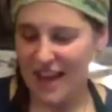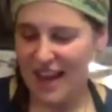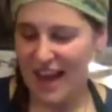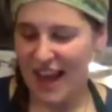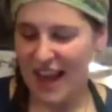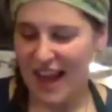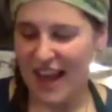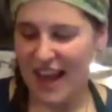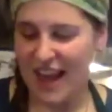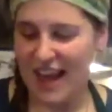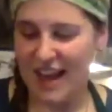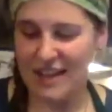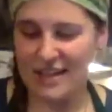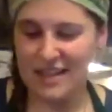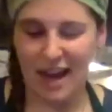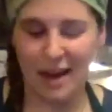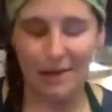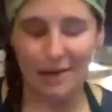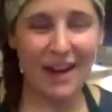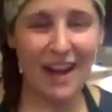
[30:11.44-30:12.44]
And
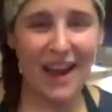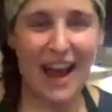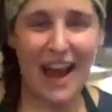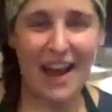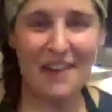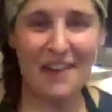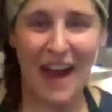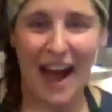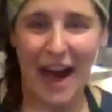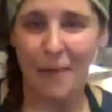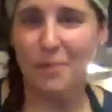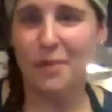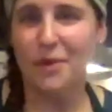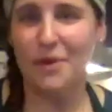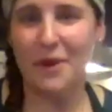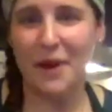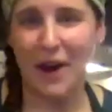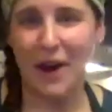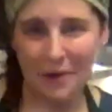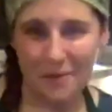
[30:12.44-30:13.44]
I'm gonna have
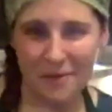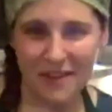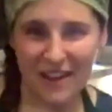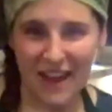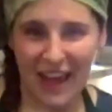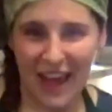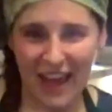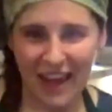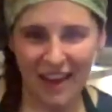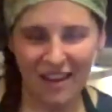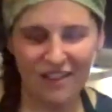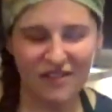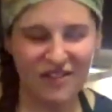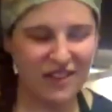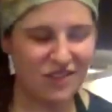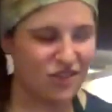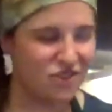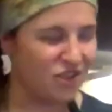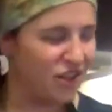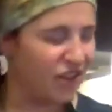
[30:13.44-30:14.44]
apple coffee cake
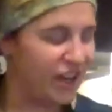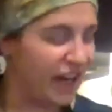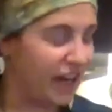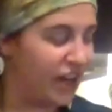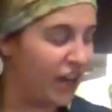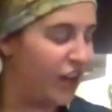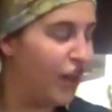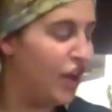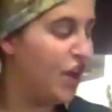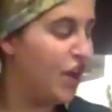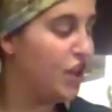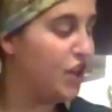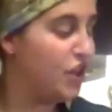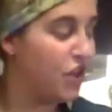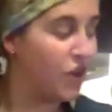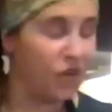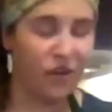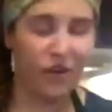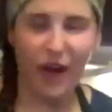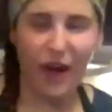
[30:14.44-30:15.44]
featuring
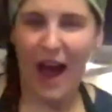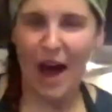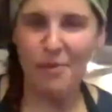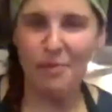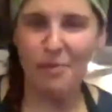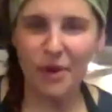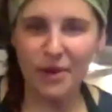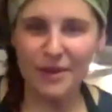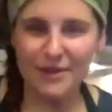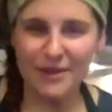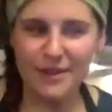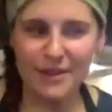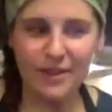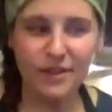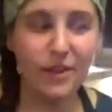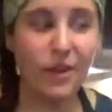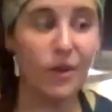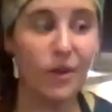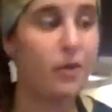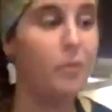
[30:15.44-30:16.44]
local apples,
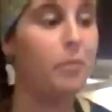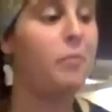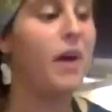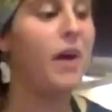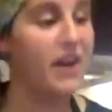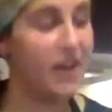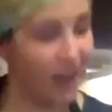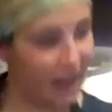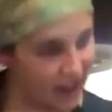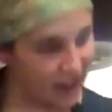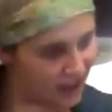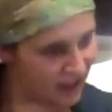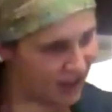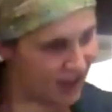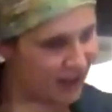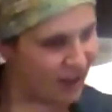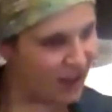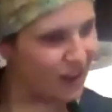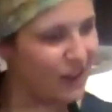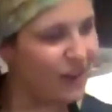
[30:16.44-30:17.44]
local butter,
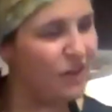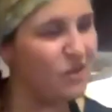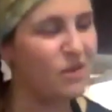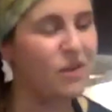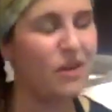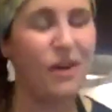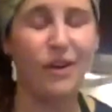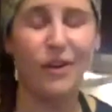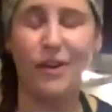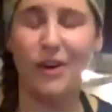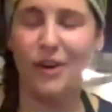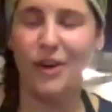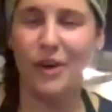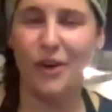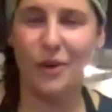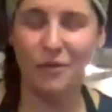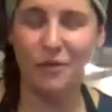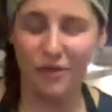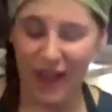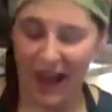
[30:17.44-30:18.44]
local
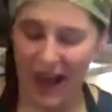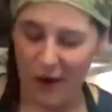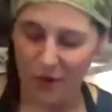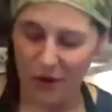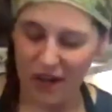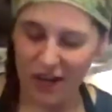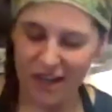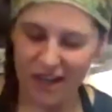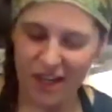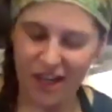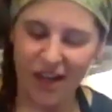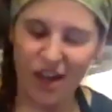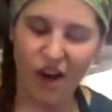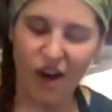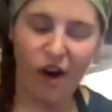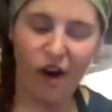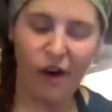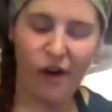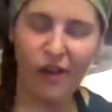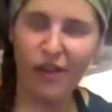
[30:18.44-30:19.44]
flour,
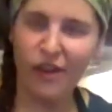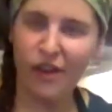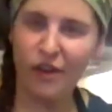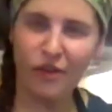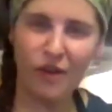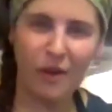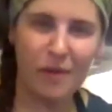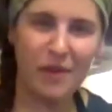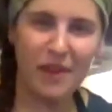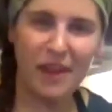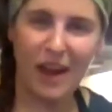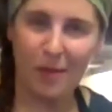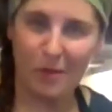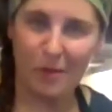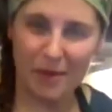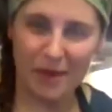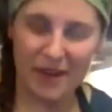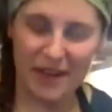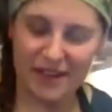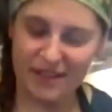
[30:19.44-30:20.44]
all from the Upper
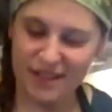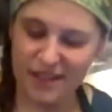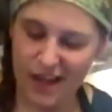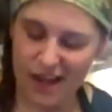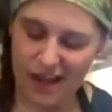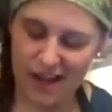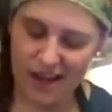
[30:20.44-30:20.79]
Peninsula.